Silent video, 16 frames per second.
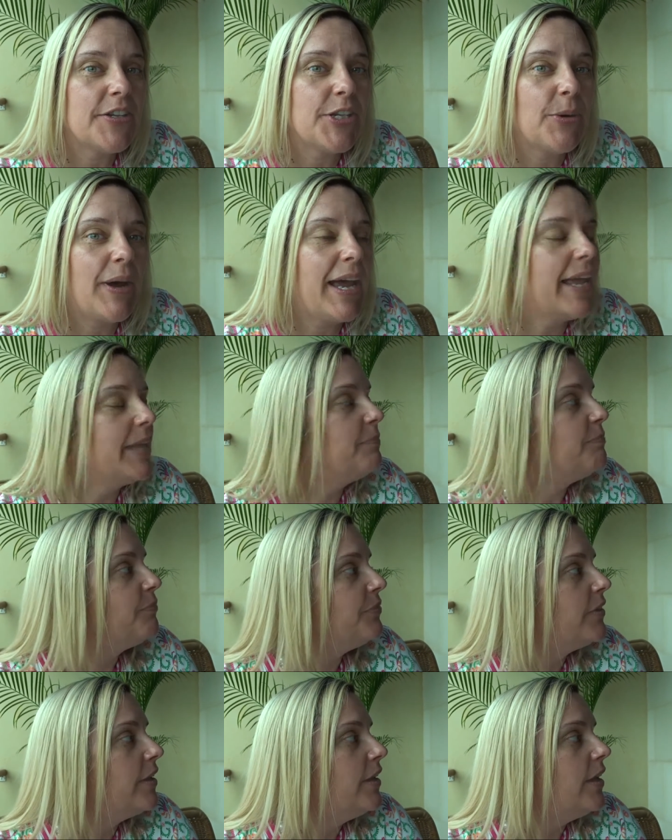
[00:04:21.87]
So I
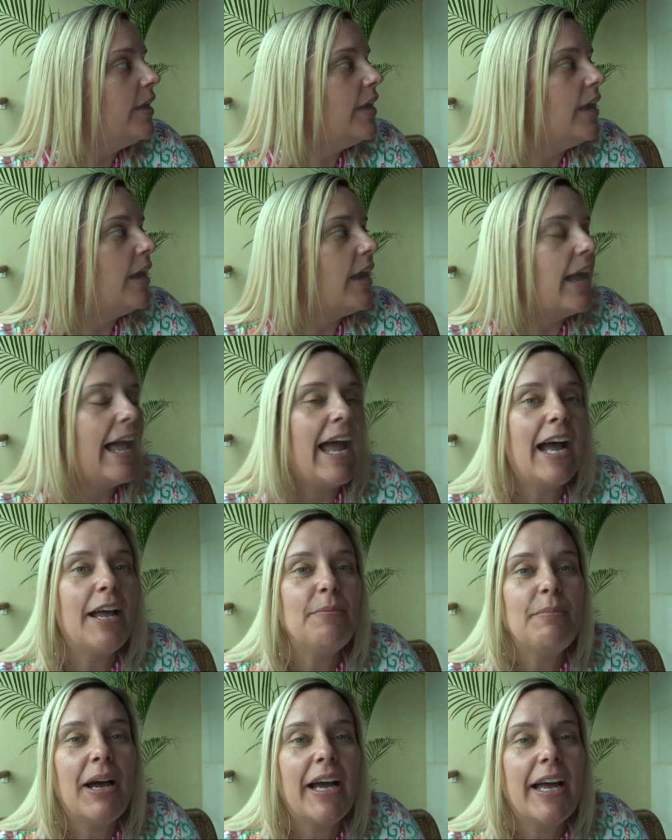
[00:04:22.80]
had
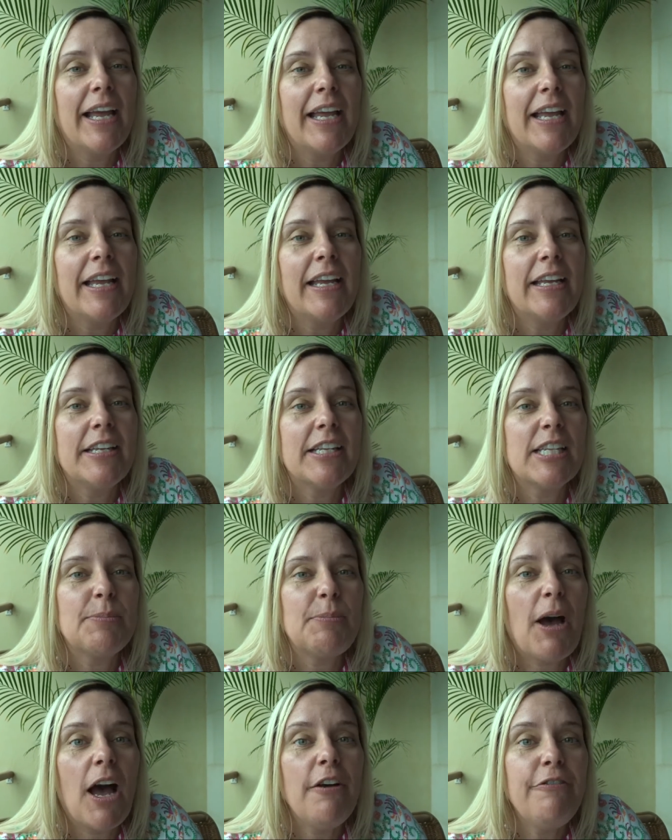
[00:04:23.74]
my
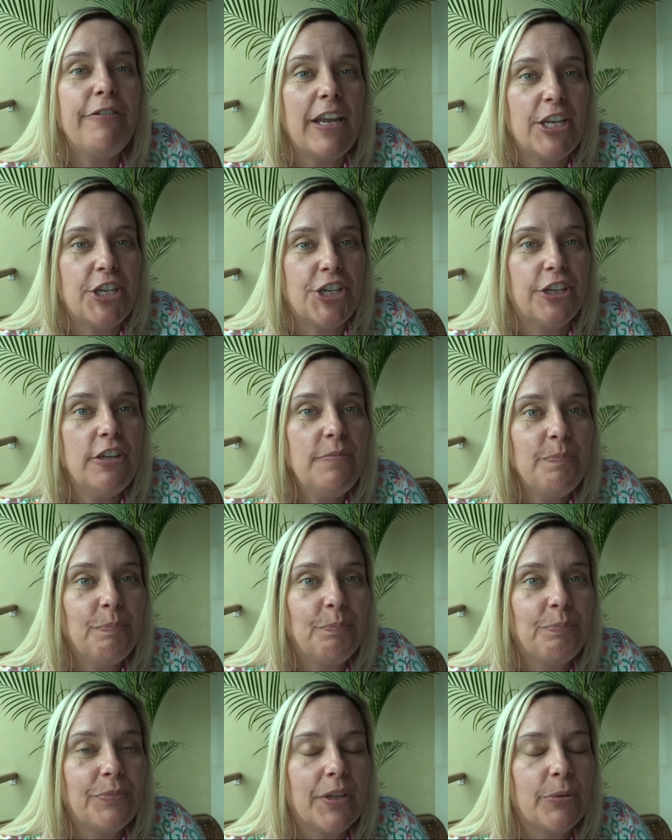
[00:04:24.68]
spa facial,
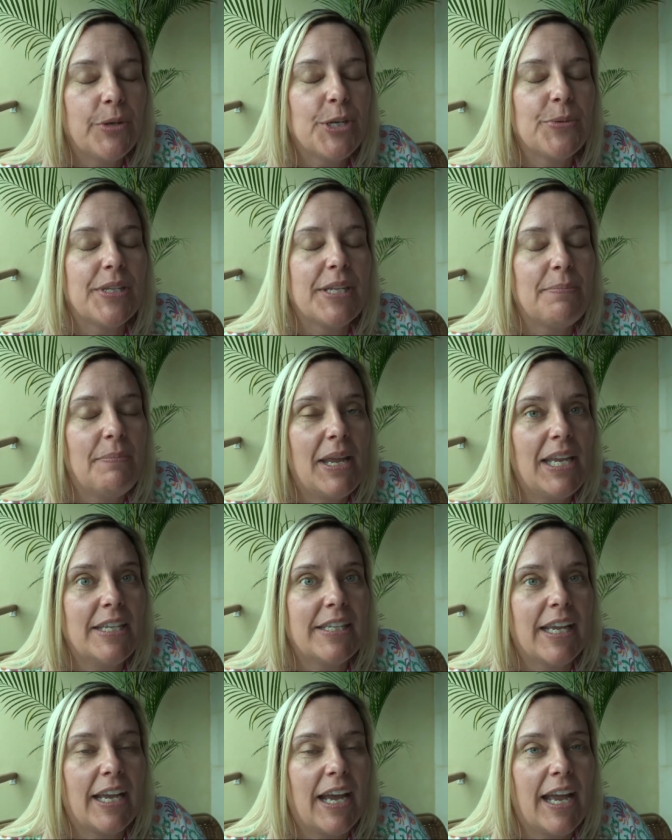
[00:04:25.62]
which was
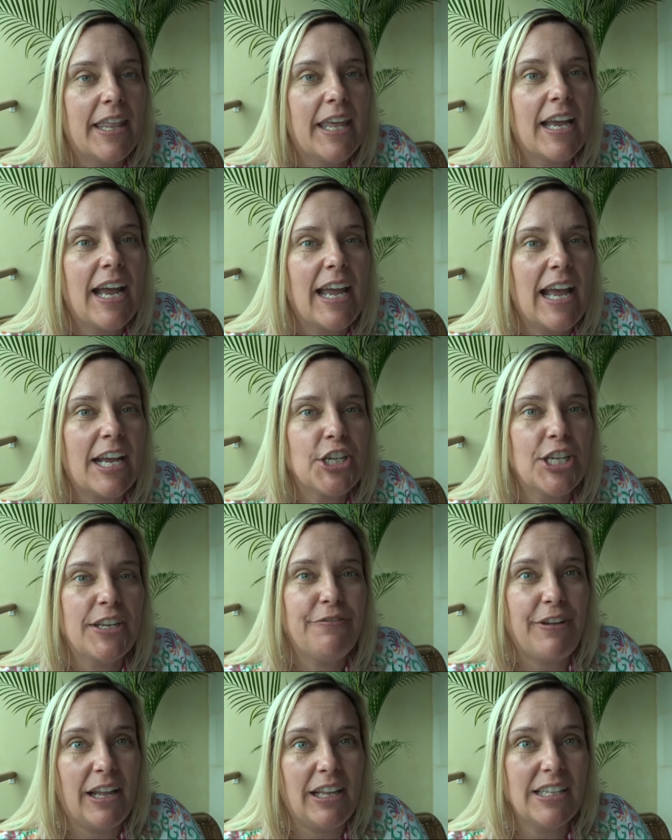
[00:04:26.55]
amazing. I think I
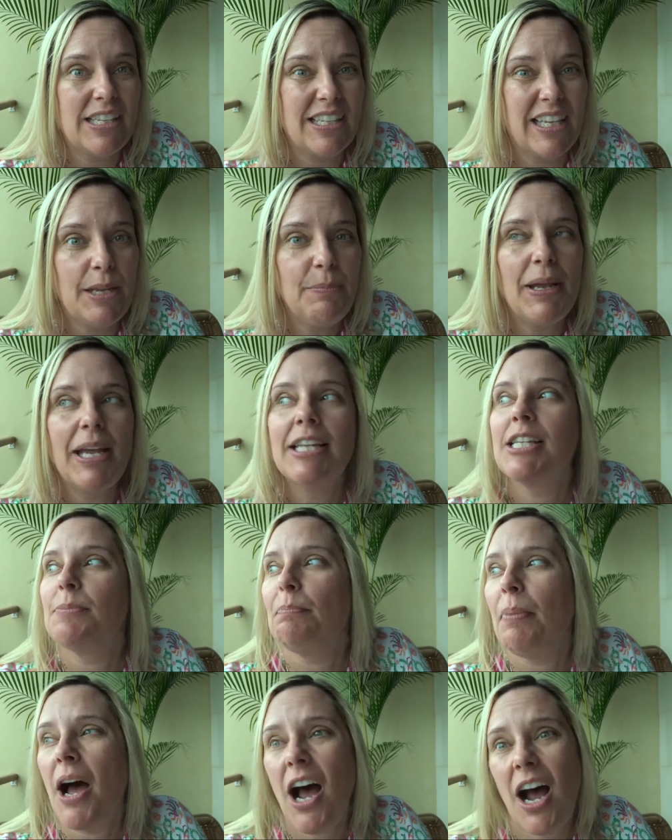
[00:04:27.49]
actually fell asleep. It's
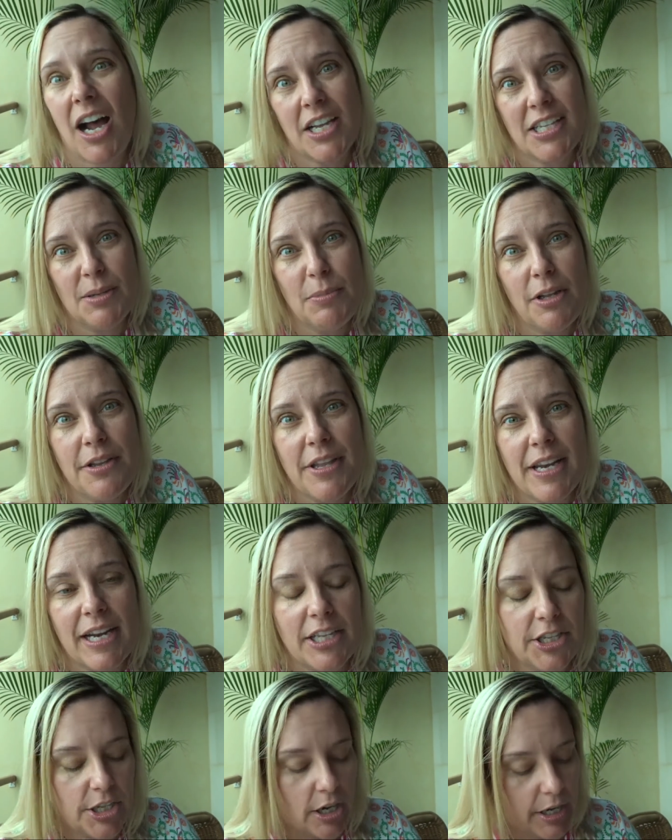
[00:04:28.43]
possible that I
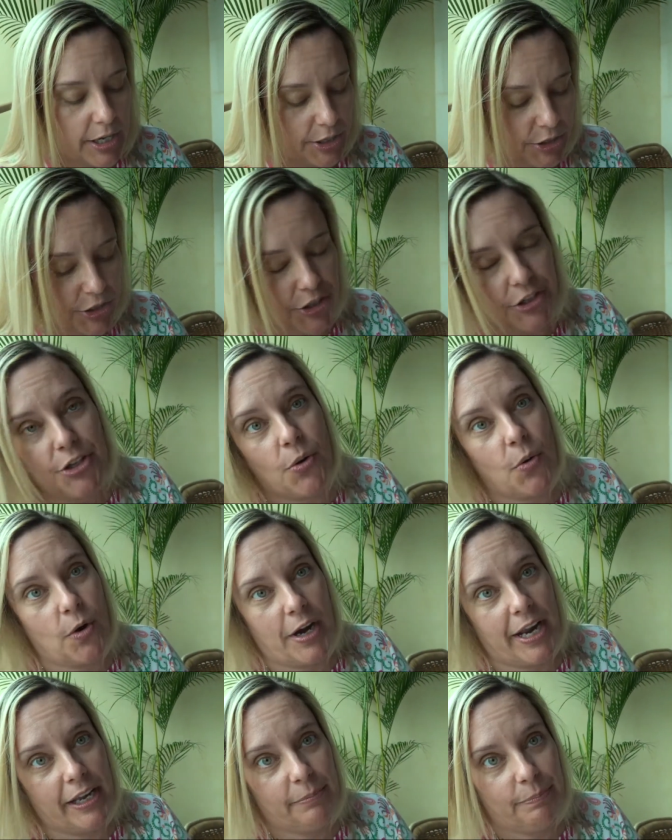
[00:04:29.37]
started
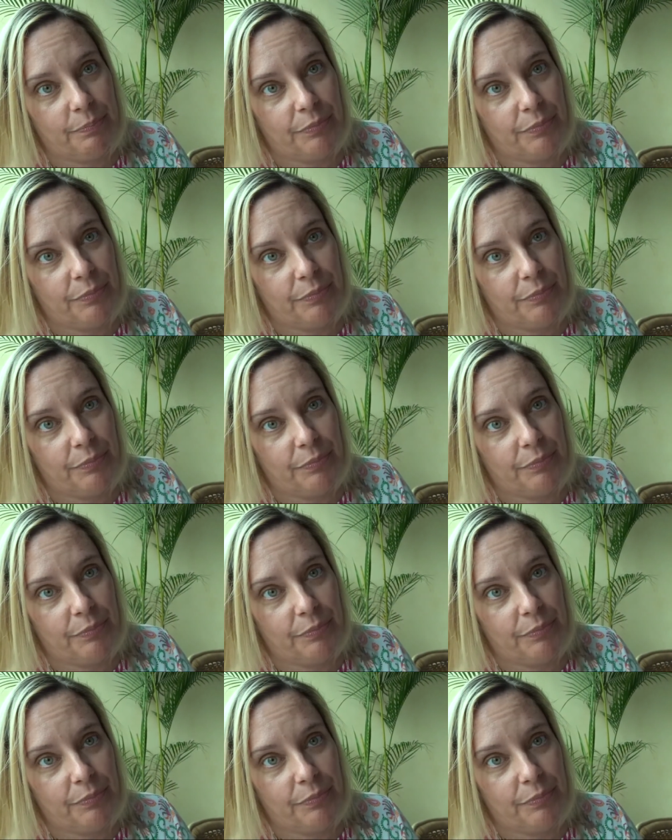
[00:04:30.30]
snoring,